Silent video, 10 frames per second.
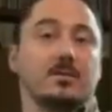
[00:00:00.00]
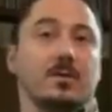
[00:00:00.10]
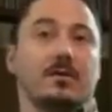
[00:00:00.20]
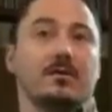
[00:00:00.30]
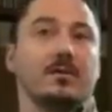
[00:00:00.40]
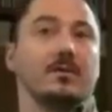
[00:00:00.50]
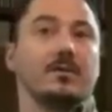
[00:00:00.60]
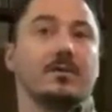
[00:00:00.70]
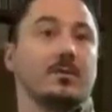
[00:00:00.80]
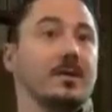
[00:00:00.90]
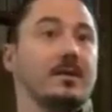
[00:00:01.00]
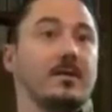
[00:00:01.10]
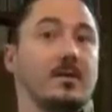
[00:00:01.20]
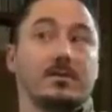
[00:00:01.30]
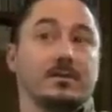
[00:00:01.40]
work for 3
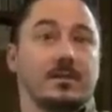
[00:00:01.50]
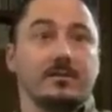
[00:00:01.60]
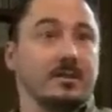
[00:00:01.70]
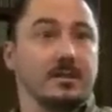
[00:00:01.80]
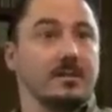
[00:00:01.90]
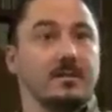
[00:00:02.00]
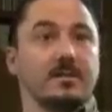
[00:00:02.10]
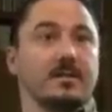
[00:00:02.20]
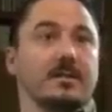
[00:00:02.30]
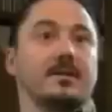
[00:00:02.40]
local services,